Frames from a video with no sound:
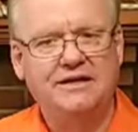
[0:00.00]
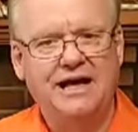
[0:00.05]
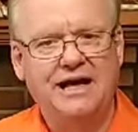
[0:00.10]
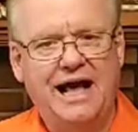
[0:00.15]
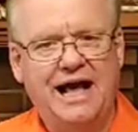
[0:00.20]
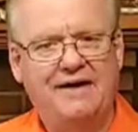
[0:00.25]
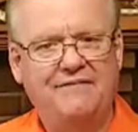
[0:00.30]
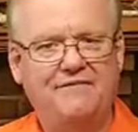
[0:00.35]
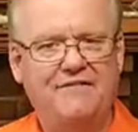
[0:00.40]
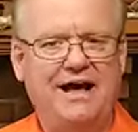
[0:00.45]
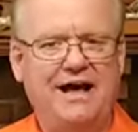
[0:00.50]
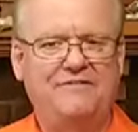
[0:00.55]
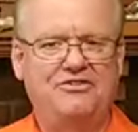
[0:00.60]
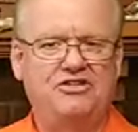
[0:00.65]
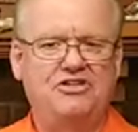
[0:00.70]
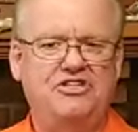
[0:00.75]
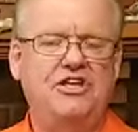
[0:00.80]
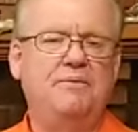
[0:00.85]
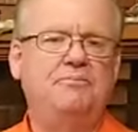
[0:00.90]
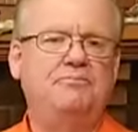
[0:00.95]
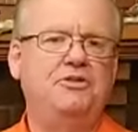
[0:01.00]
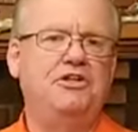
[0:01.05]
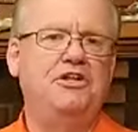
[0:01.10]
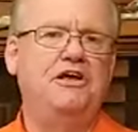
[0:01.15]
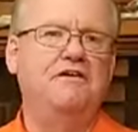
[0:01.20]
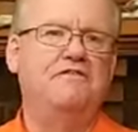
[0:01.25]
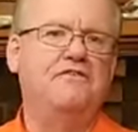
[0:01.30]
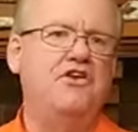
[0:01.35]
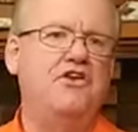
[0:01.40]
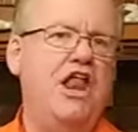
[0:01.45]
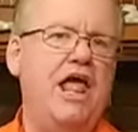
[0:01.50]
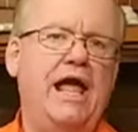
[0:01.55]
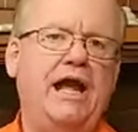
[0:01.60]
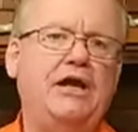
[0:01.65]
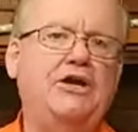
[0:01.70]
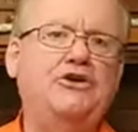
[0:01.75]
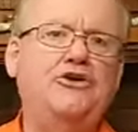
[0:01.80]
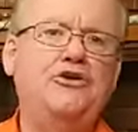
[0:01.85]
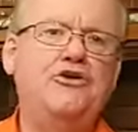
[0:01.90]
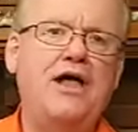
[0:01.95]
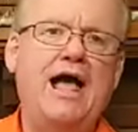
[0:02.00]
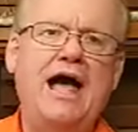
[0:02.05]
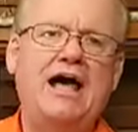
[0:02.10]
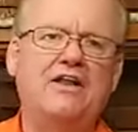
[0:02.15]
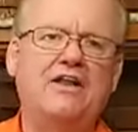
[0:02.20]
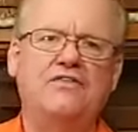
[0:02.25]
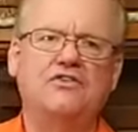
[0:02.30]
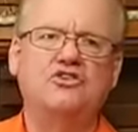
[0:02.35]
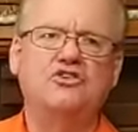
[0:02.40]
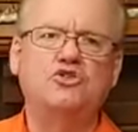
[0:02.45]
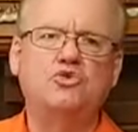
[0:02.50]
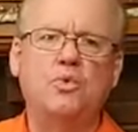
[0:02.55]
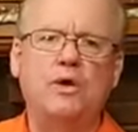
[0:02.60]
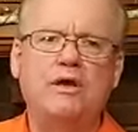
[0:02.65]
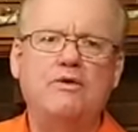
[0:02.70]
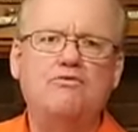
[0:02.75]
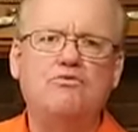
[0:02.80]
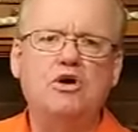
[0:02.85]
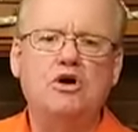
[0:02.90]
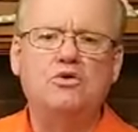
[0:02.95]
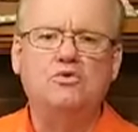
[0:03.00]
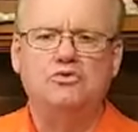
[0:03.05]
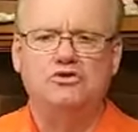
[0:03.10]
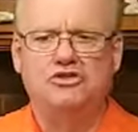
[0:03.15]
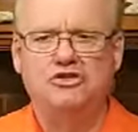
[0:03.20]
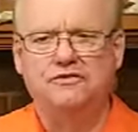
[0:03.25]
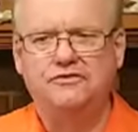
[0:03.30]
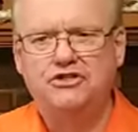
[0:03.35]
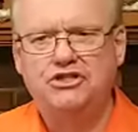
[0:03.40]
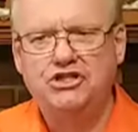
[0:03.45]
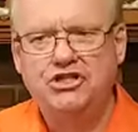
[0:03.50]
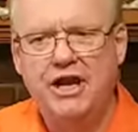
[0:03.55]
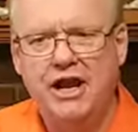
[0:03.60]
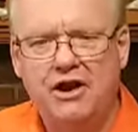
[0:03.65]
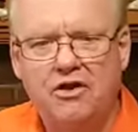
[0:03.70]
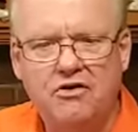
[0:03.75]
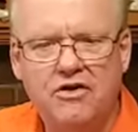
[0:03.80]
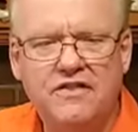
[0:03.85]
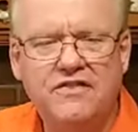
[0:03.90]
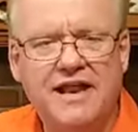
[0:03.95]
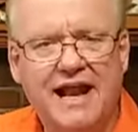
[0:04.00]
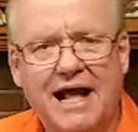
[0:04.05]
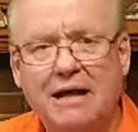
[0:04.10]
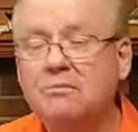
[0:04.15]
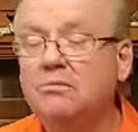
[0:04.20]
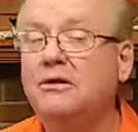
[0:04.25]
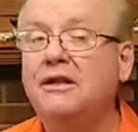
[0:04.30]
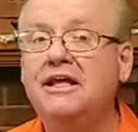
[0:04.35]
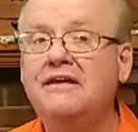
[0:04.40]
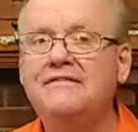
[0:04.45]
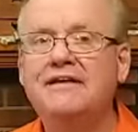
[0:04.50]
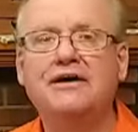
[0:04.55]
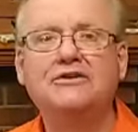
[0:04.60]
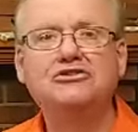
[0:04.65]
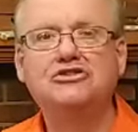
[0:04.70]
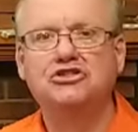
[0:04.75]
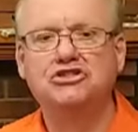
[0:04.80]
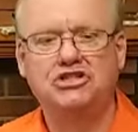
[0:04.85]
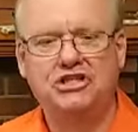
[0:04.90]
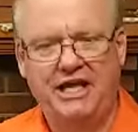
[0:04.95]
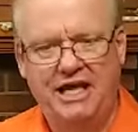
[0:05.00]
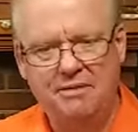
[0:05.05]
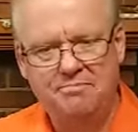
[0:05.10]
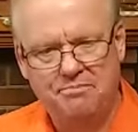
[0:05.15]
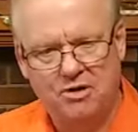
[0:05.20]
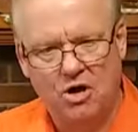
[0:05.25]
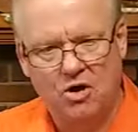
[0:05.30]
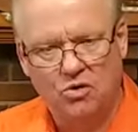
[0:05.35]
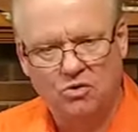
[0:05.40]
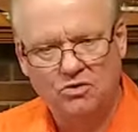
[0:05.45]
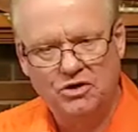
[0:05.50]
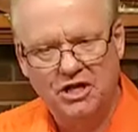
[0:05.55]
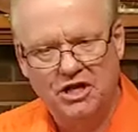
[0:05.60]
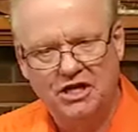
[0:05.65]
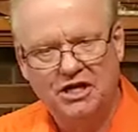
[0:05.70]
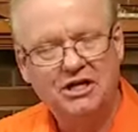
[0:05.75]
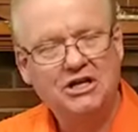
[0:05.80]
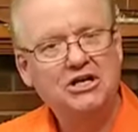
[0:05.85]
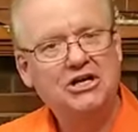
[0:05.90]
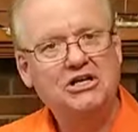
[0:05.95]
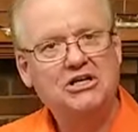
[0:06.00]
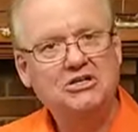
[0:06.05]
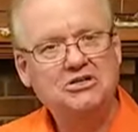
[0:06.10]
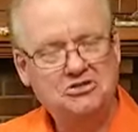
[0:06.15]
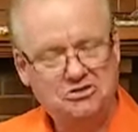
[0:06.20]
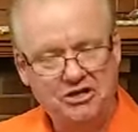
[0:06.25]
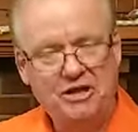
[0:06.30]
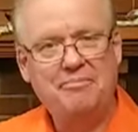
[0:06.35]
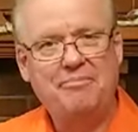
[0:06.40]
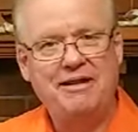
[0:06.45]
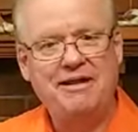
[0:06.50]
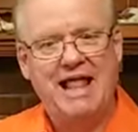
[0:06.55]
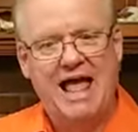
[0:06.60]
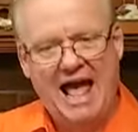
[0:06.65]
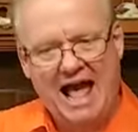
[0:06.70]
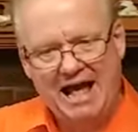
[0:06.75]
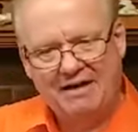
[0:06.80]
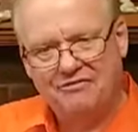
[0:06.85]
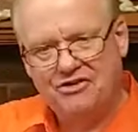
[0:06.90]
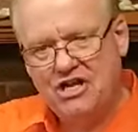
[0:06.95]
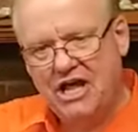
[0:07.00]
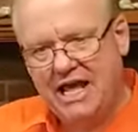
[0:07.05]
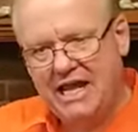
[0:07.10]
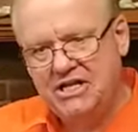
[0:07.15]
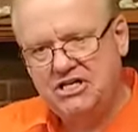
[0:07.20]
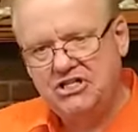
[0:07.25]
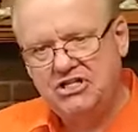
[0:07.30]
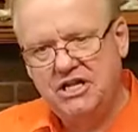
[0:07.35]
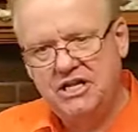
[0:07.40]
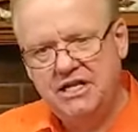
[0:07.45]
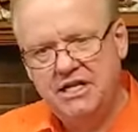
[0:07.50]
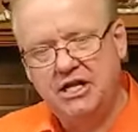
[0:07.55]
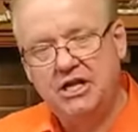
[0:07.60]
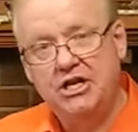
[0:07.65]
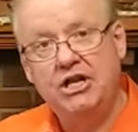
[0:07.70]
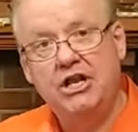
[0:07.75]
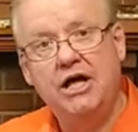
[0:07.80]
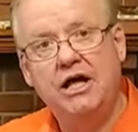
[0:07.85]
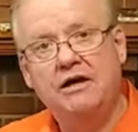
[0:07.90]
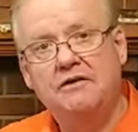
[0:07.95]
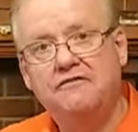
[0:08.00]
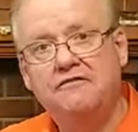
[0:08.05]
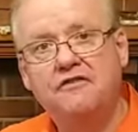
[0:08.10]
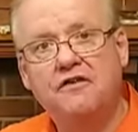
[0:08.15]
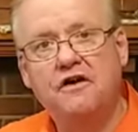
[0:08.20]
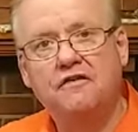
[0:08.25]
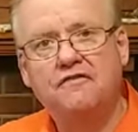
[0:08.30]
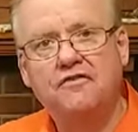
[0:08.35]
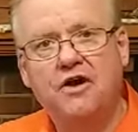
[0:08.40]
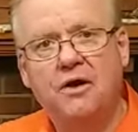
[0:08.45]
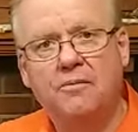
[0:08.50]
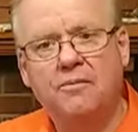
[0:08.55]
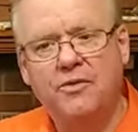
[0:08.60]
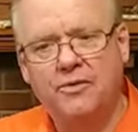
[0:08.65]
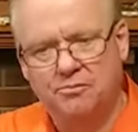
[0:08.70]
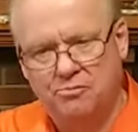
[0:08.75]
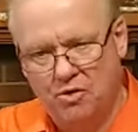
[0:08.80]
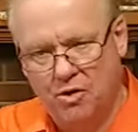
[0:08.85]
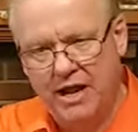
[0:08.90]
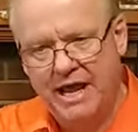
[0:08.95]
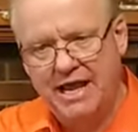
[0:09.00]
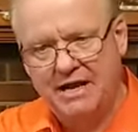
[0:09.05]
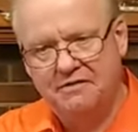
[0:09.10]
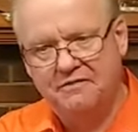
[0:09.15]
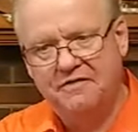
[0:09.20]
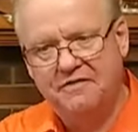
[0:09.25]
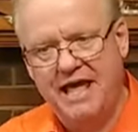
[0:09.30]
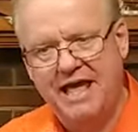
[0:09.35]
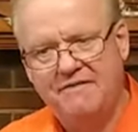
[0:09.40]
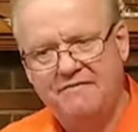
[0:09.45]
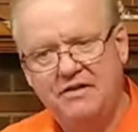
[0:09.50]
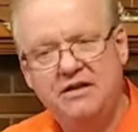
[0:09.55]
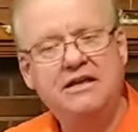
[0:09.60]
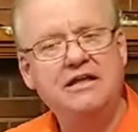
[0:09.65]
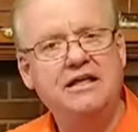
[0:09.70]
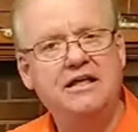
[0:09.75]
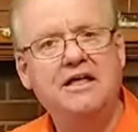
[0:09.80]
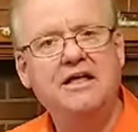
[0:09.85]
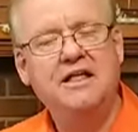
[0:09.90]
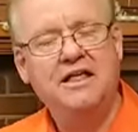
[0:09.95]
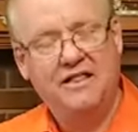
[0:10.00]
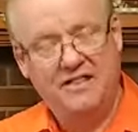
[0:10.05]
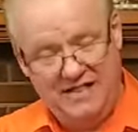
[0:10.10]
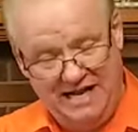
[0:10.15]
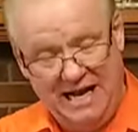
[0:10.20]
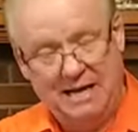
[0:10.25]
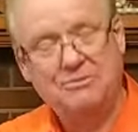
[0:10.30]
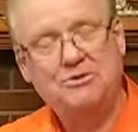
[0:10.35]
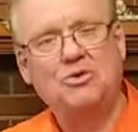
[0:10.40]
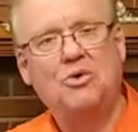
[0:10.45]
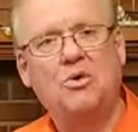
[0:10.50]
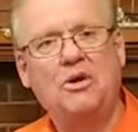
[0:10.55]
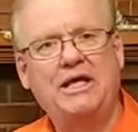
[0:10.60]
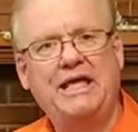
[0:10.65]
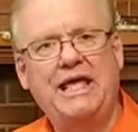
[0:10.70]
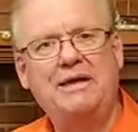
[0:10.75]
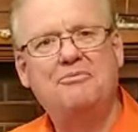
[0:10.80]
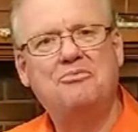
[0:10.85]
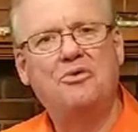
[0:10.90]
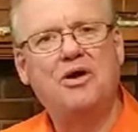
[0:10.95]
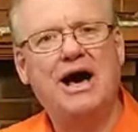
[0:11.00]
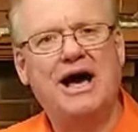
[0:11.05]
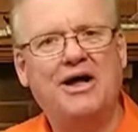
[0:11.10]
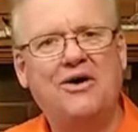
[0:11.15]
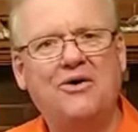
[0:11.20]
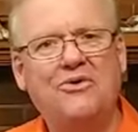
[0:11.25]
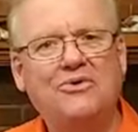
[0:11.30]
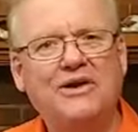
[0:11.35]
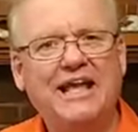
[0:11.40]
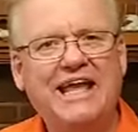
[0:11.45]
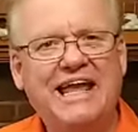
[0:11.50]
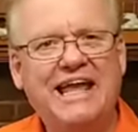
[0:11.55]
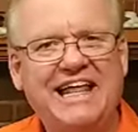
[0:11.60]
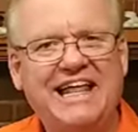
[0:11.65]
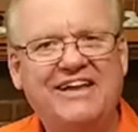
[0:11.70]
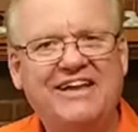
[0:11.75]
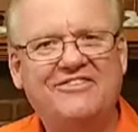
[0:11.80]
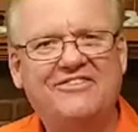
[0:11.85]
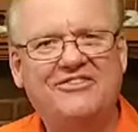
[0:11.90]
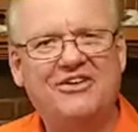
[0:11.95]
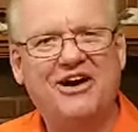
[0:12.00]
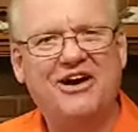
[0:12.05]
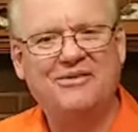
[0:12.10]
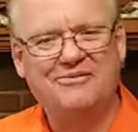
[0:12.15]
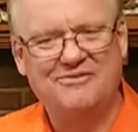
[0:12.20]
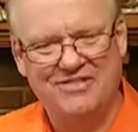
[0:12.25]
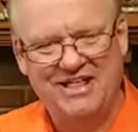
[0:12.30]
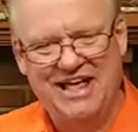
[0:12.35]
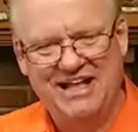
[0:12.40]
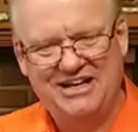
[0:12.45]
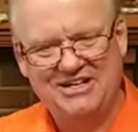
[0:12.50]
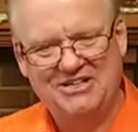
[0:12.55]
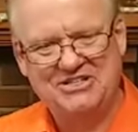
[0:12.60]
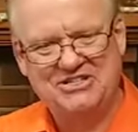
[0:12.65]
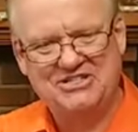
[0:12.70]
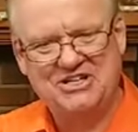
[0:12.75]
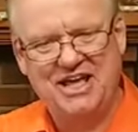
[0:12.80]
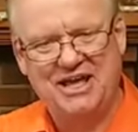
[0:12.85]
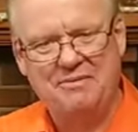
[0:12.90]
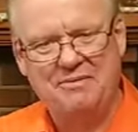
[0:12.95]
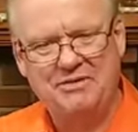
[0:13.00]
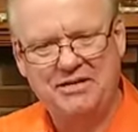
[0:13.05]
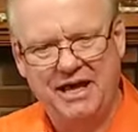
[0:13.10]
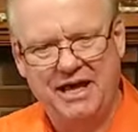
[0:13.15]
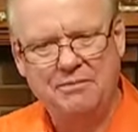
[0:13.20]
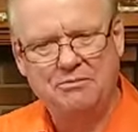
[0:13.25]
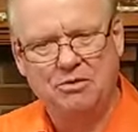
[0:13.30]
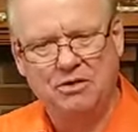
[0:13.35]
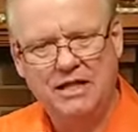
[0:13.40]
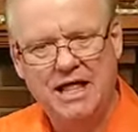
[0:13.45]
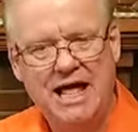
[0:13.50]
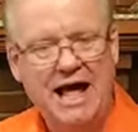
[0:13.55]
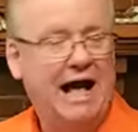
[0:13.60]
I've sipped enough nectar out of the sweet rose of Sharon that I believe I'll just keep on sipping. I've tasted enough from the bread of heaven that I'm going to keep right on eating from that same table.